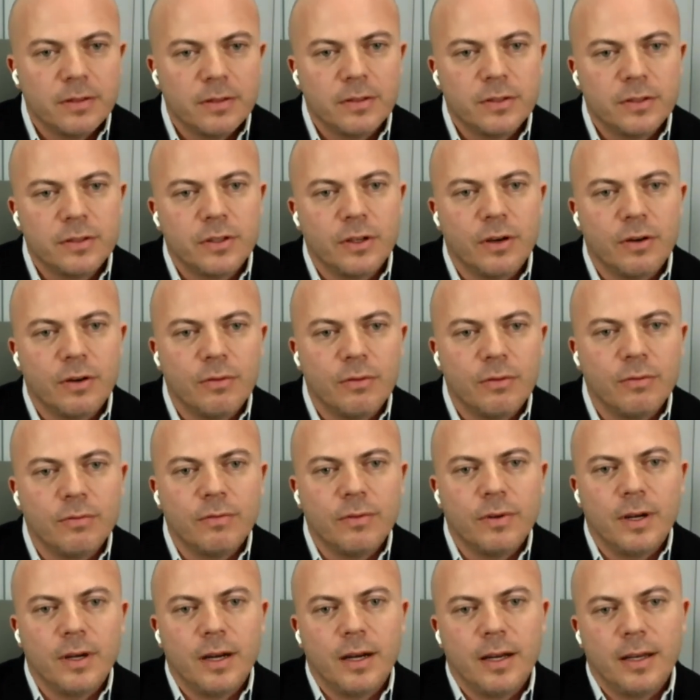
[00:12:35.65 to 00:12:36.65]

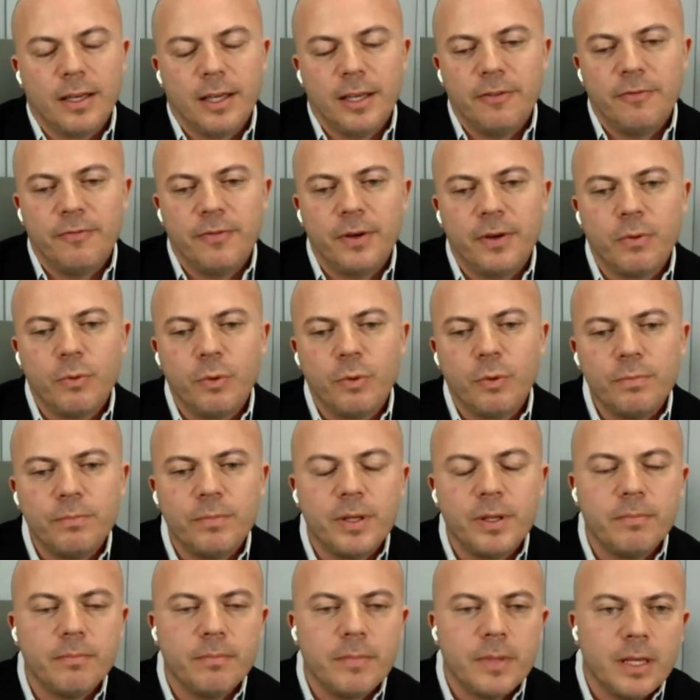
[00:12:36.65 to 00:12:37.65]
So if it would
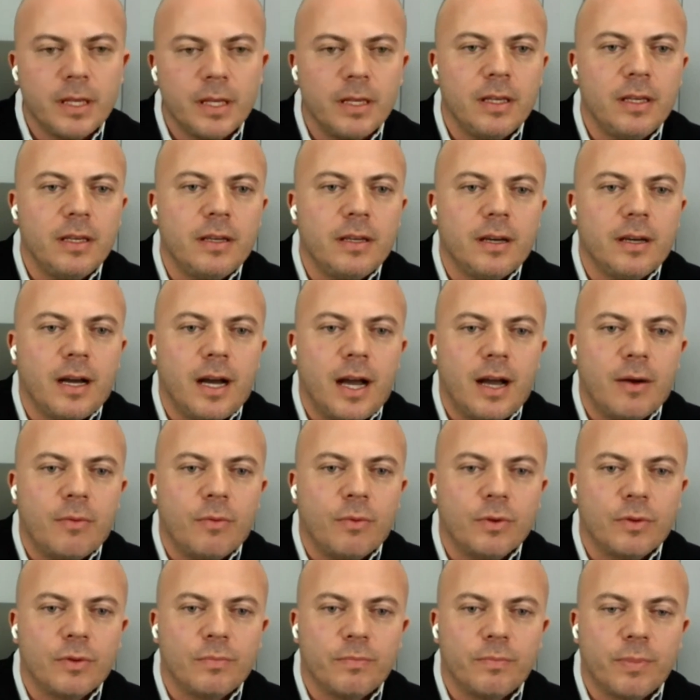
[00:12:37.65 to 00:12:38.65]
be me, I
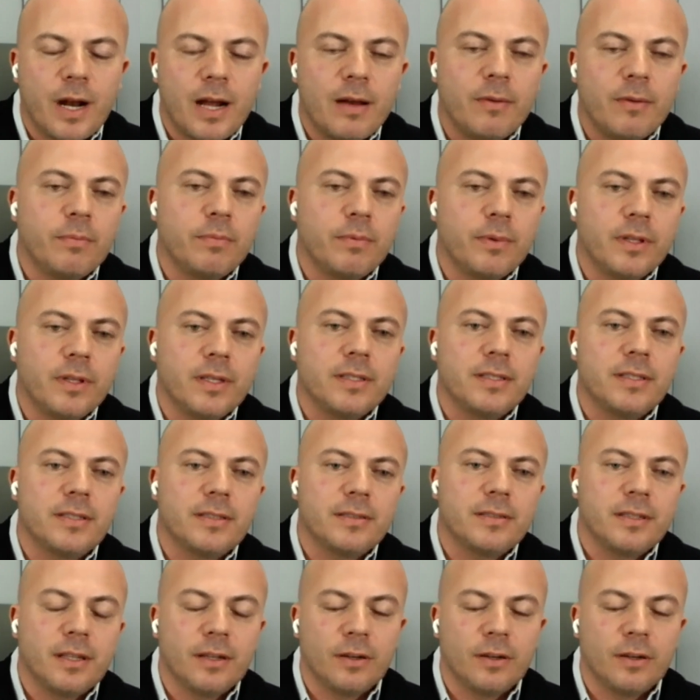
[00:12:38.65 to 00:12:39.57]
would probably,